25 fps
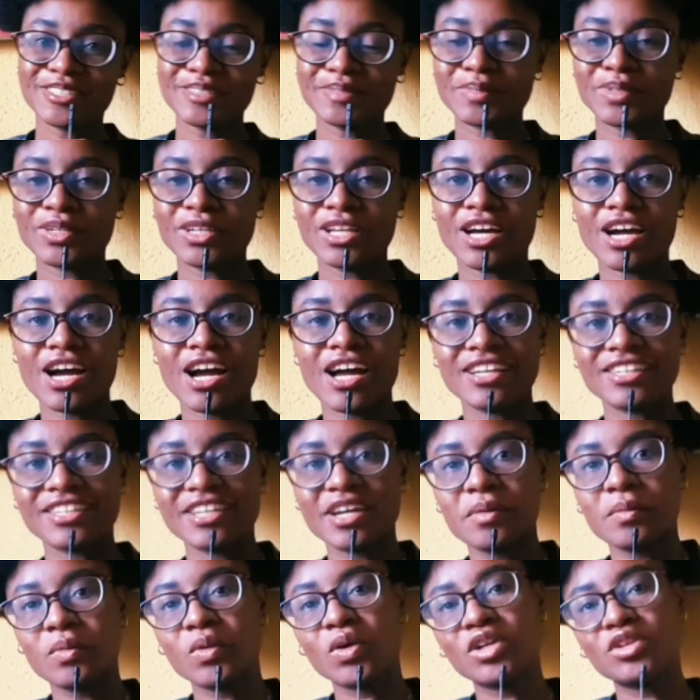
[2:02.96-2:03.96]
Ademola,
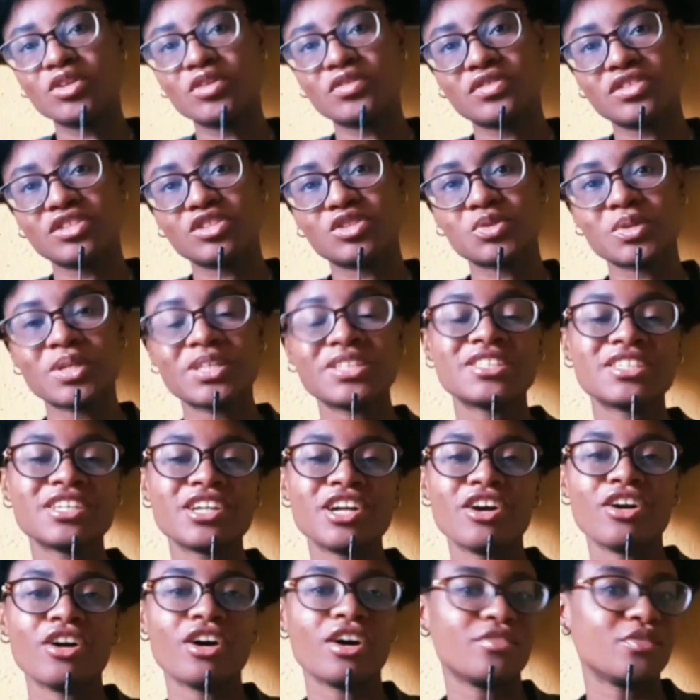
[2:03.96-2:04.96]
and I am one of the 20
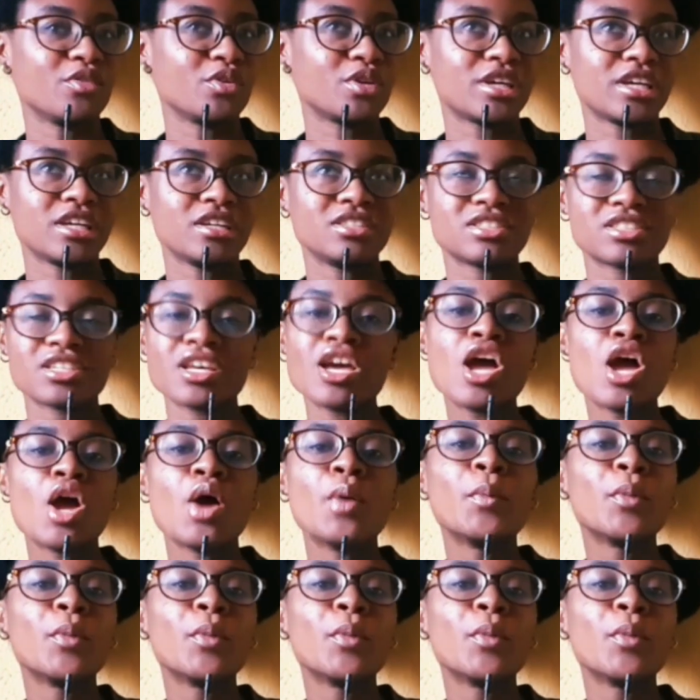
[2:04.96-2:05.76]
girl advocates